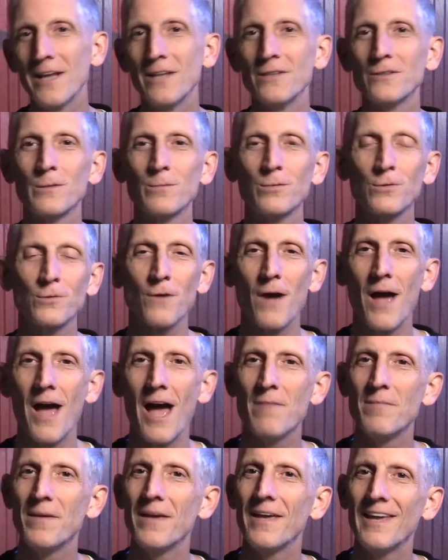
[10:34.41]
and
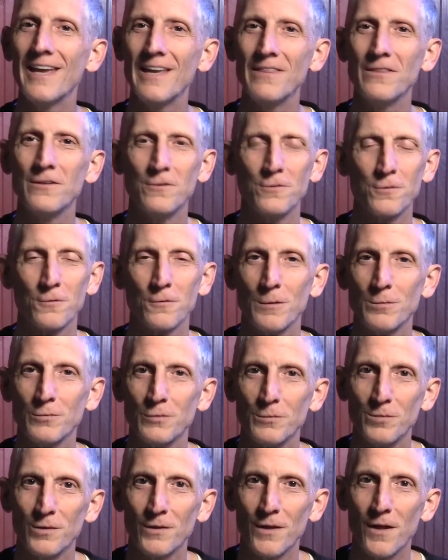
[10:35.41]
subscribe in the
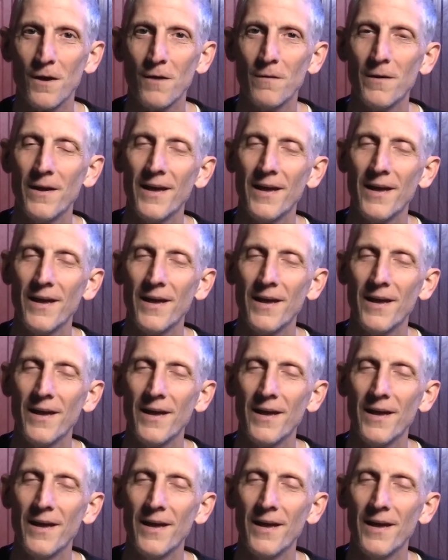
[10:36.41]
description below.